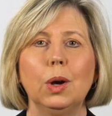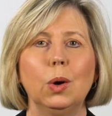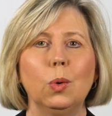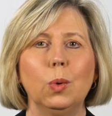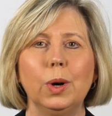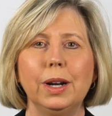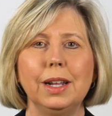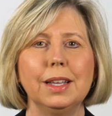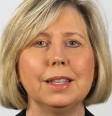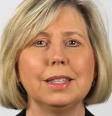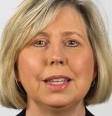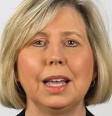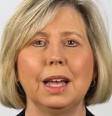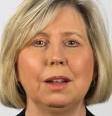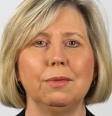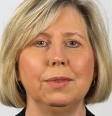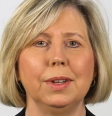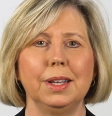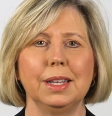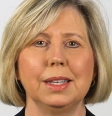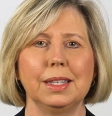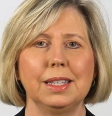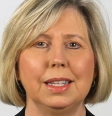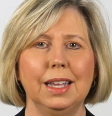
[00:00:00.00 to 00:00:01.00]
What is
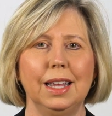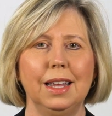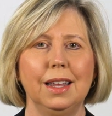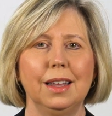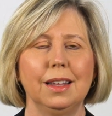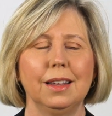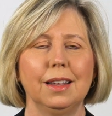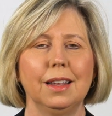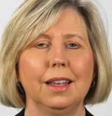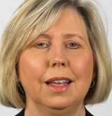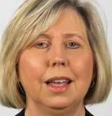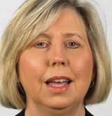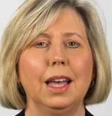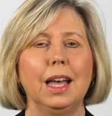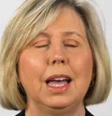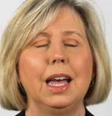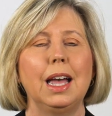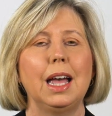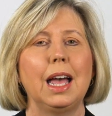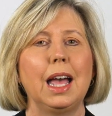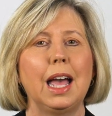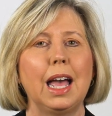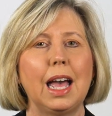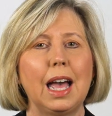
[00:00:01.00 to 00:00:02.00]
advocacy?
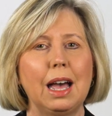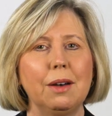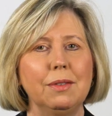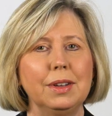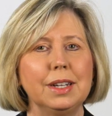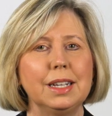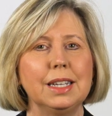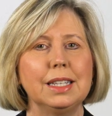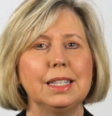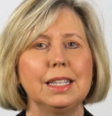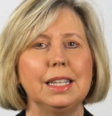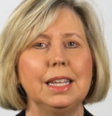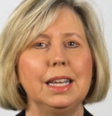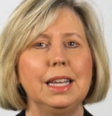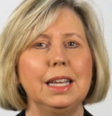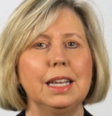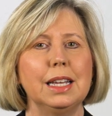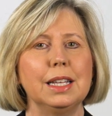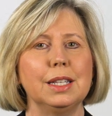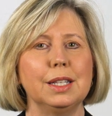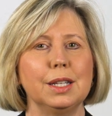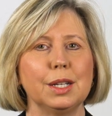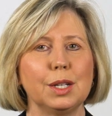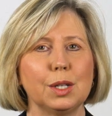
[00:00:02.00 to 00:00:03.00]
Advocacy
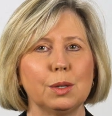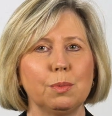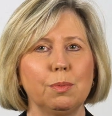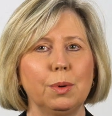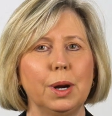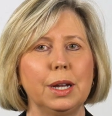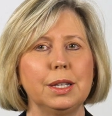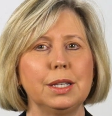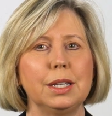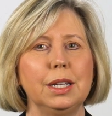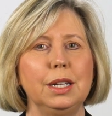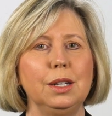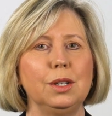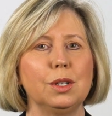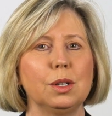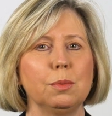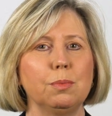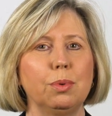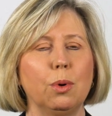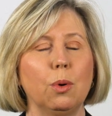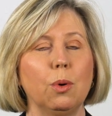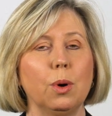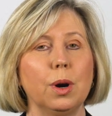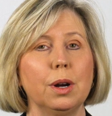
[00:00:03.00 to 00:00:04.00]
is expressing
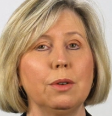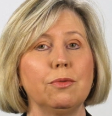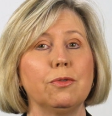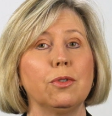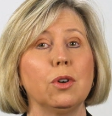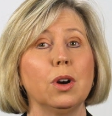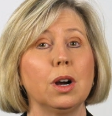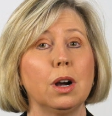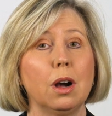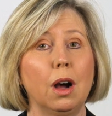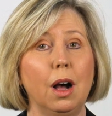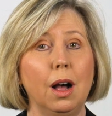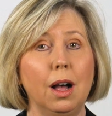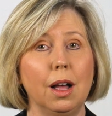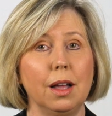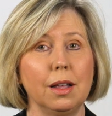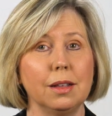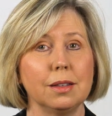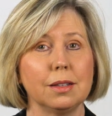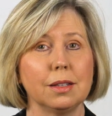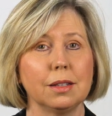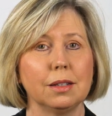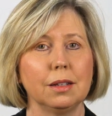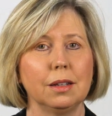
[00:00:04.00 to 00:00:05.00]
support for a
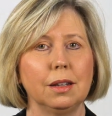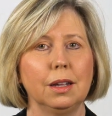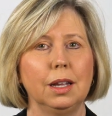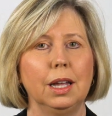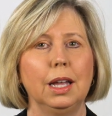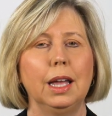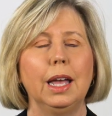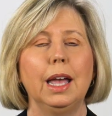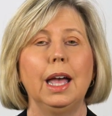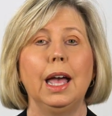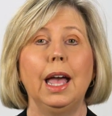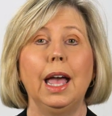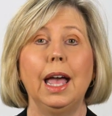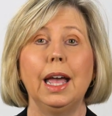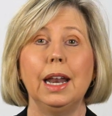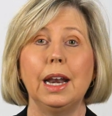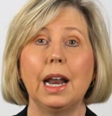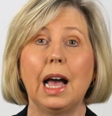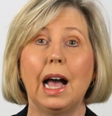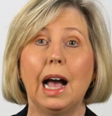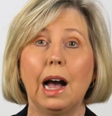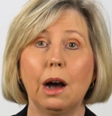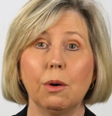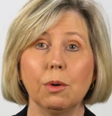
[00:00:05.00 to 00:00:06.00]
cause,
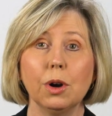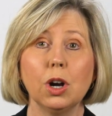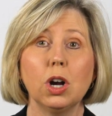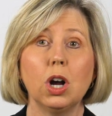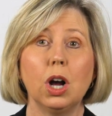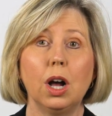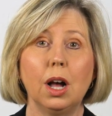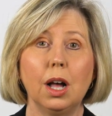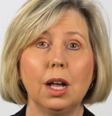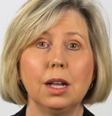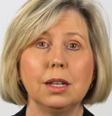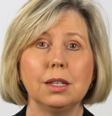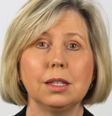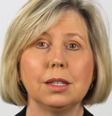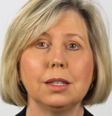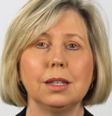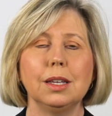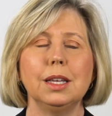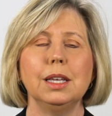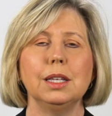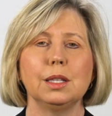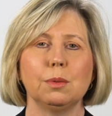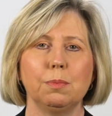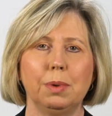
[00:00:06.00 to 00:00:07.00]
and our cause
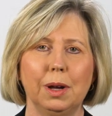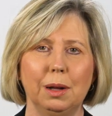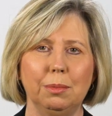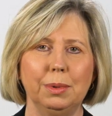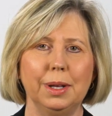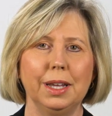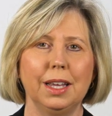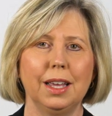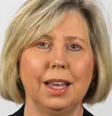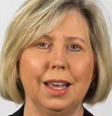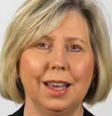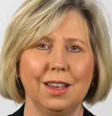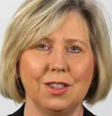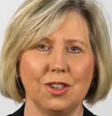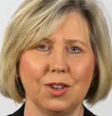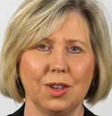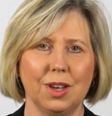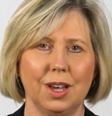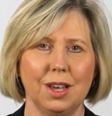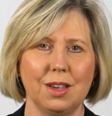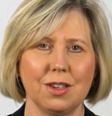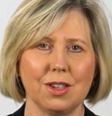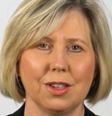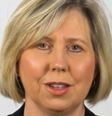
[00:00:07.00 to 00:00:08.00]
is public
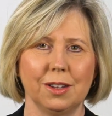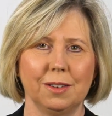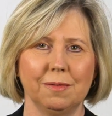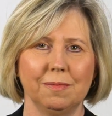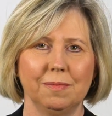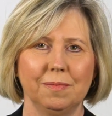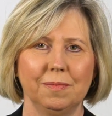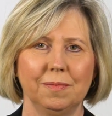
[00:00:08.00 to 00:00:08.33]
education.